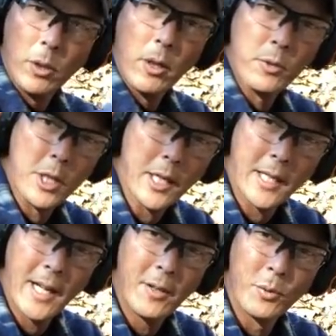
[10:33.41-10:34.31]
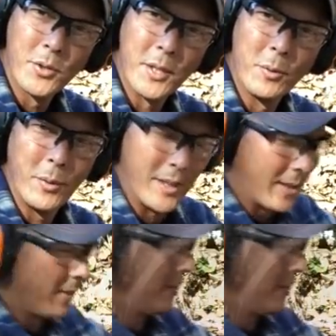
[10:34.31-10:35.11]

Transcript: We'll go check it out. We'll see what we get.